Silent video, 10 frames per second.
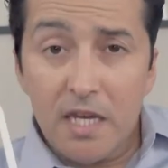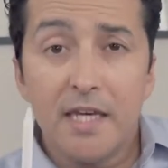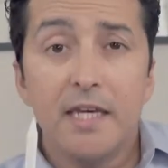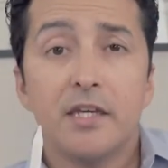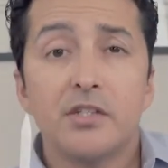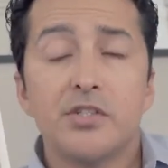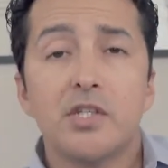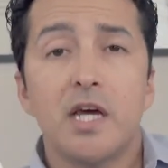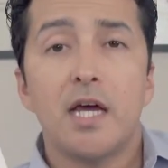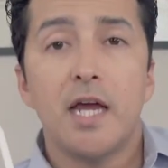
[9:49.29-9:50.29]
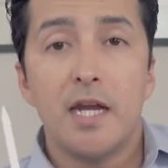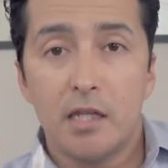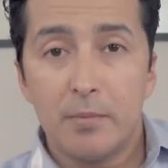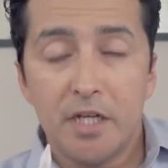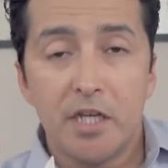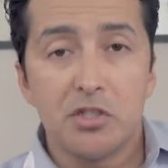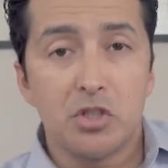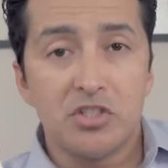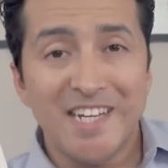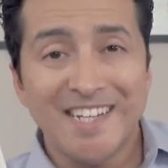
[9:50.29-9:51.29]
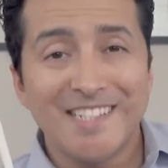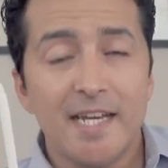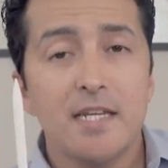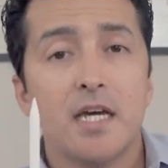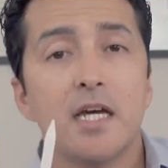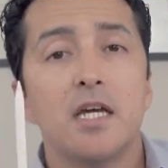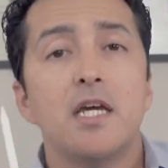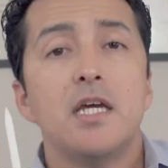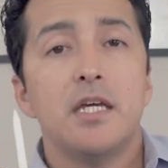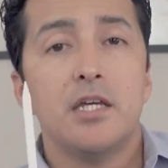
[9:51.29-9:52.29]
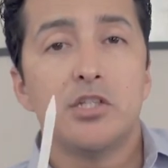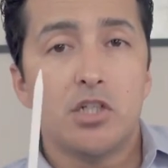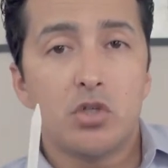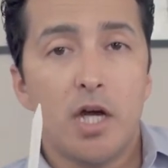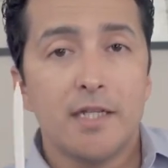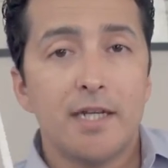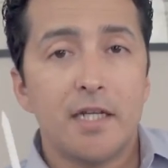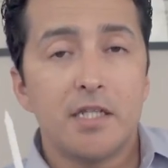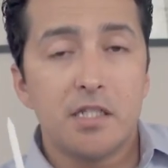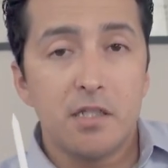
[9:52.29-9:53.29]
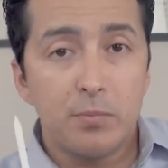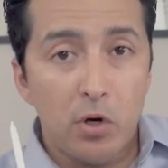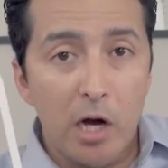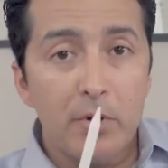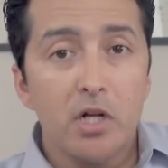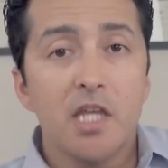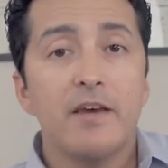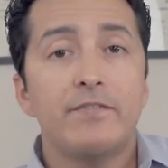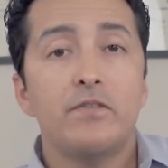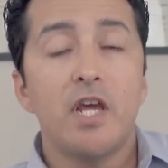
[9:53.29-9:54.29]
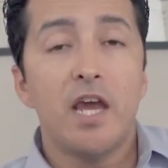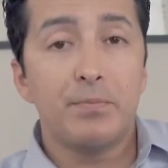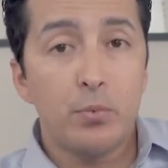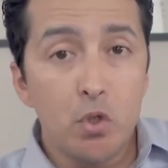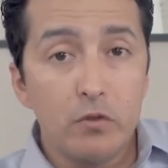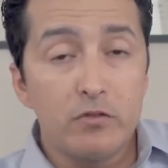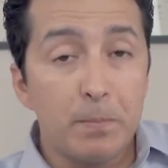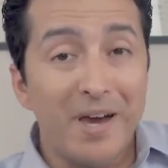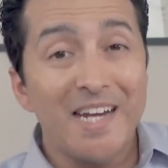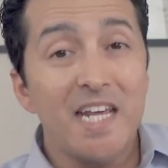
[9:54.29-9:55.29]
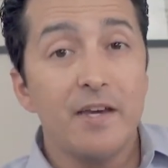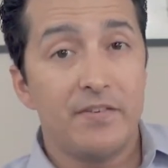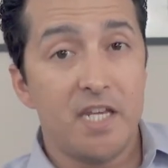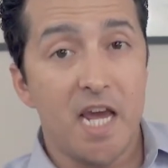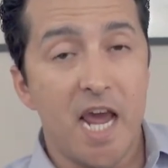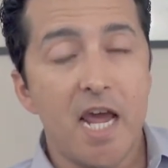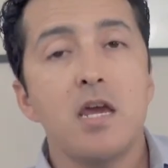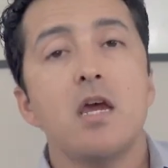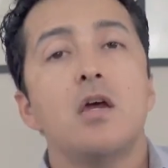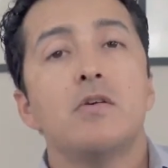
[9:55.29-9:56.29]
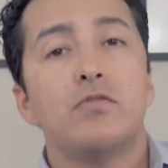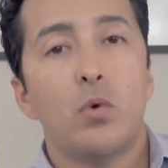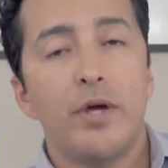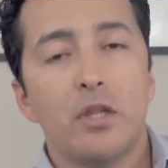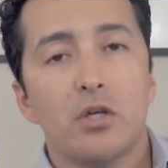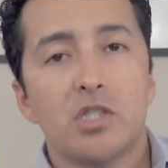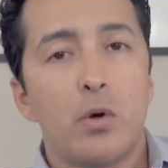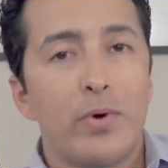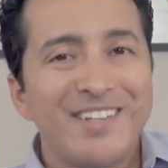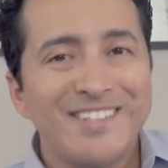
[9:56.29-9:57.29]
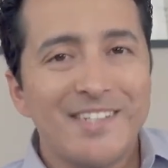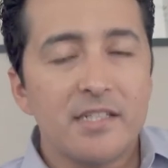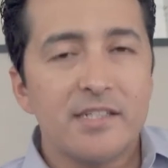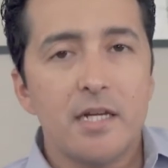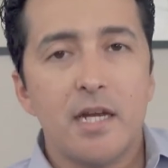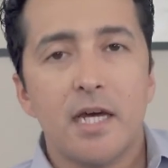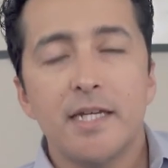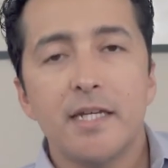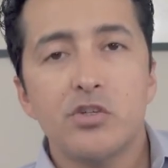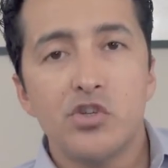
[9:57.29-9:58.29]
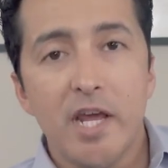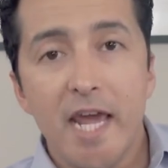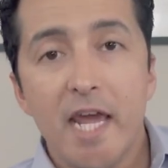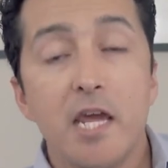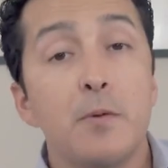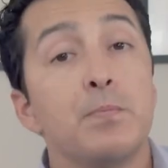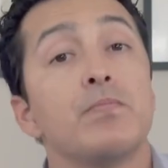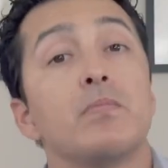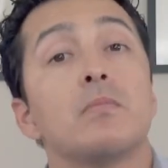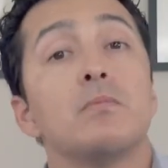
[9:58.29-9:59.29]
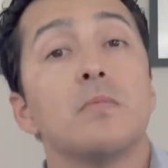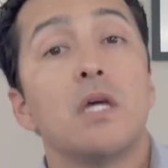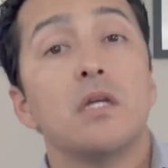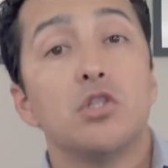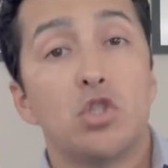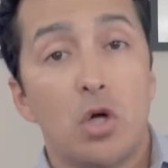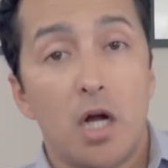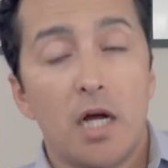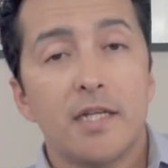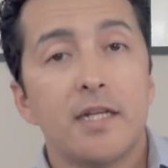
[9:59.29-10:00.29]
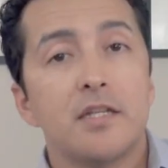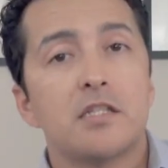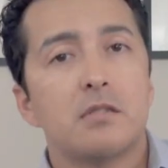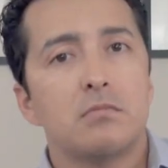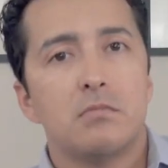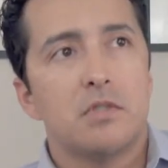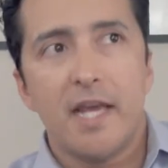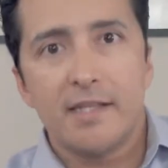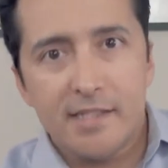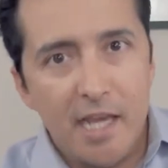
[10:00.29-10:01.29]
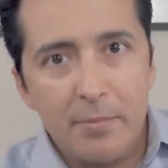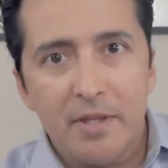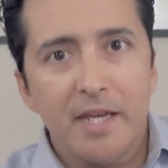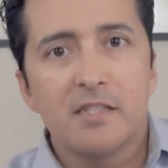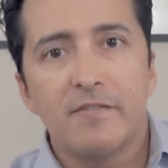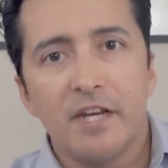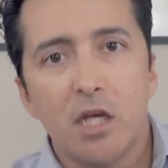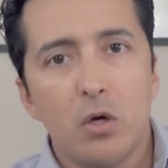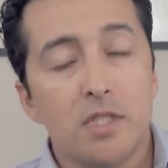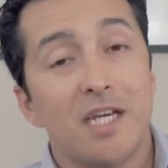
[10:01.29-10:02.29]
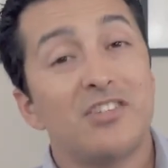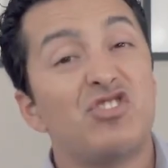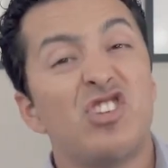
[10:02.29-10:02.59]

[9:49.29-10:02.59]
is another medication. So Saxenda is a drug that is primarily approved by the FDA for weight loss. Now, what is Saxenda? It is a drug that is same thing as Victoza. It's